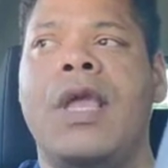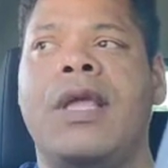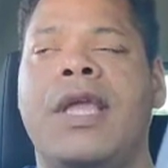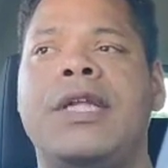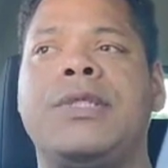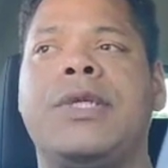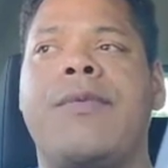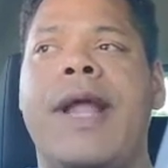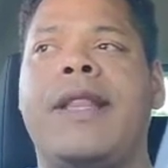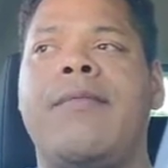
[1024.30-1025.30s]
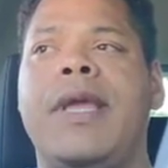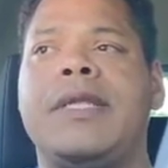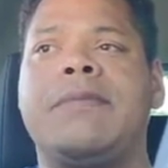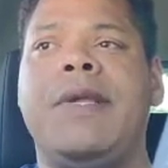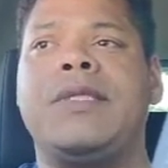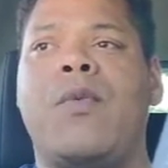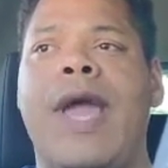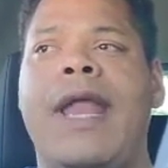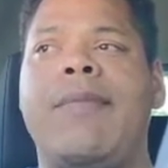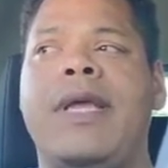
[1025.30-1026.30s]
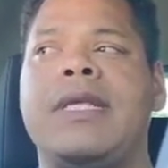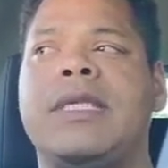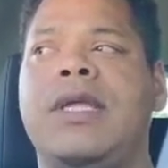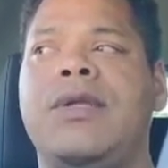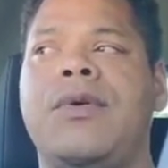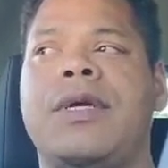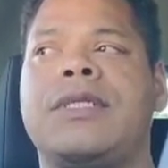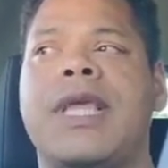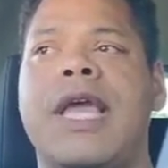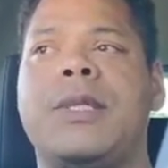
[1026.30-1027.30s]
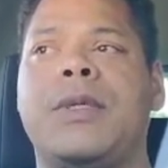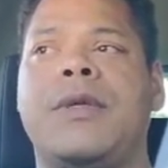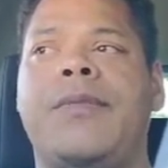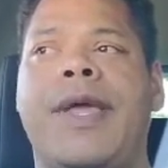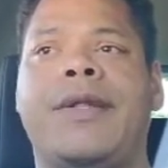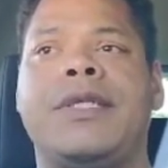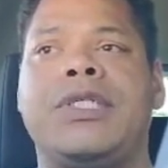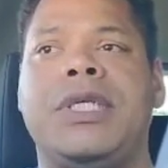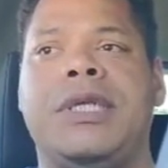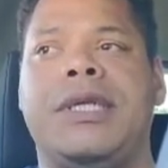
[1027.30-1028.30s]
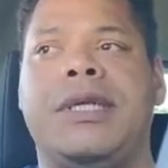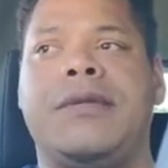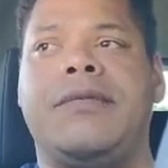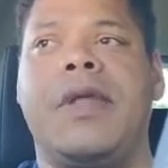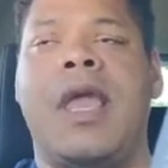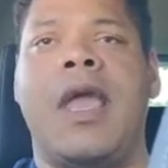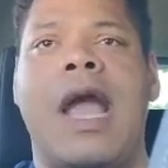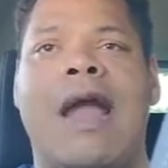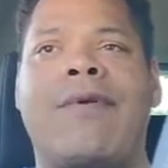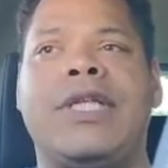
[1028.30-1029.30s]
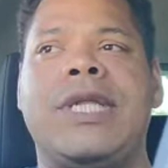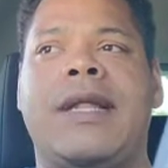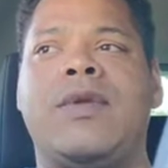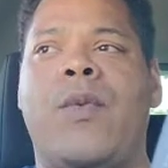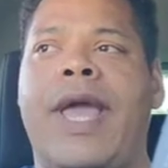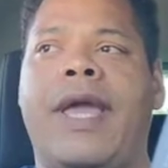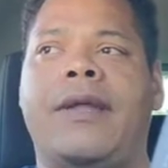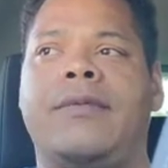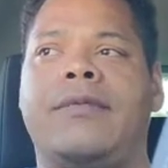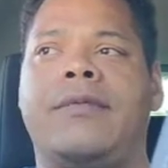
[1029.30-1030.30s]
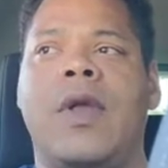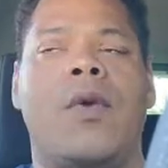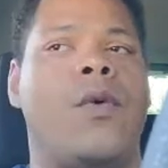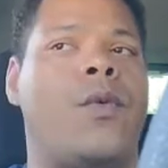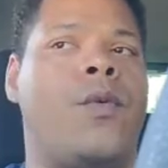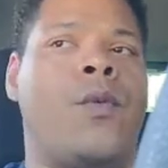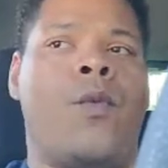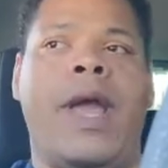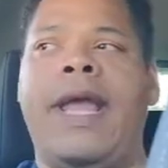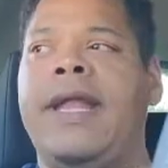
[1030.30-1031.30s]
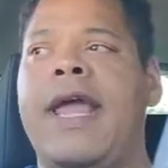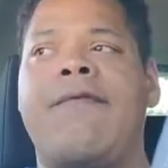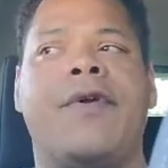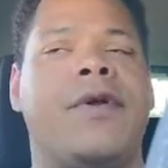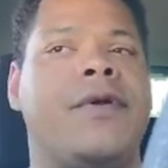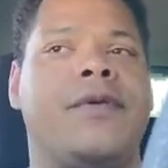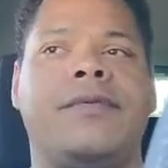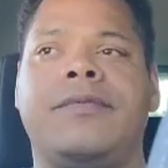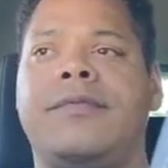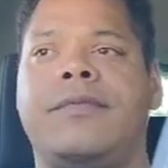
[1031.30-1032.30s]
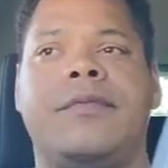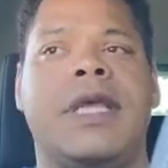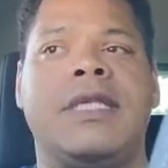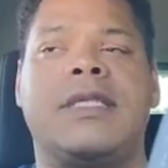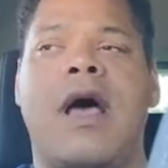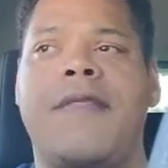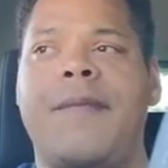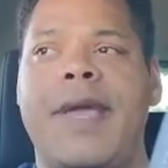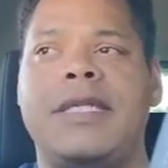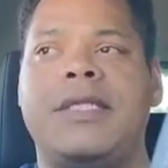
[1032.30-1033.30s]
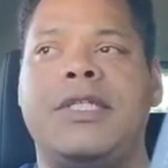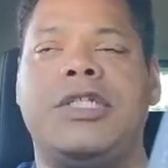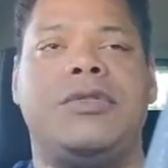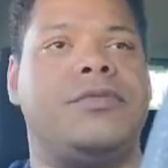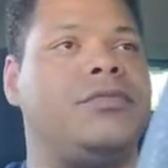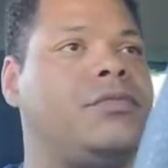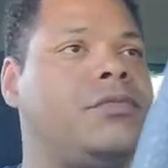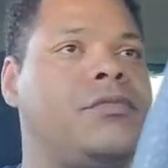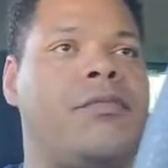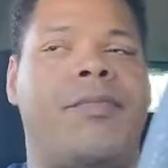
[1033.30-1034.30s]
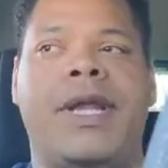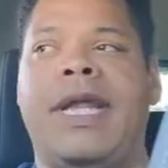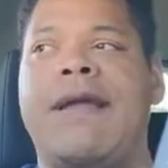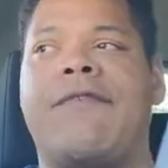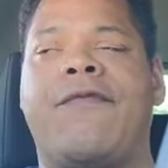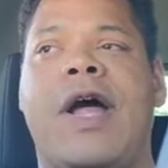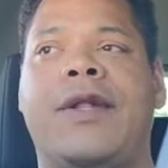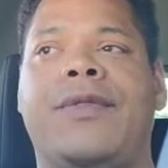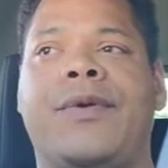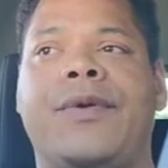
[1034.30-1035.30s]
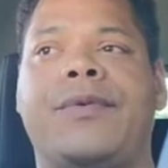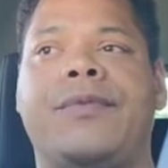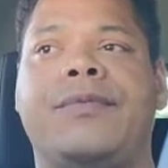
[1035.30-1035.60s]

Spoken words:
Kendra directed me to speak to Wayne because he knew her schedule better than she did. I reached out to Wayne. Wayne never... He saw the message, but he never followed through.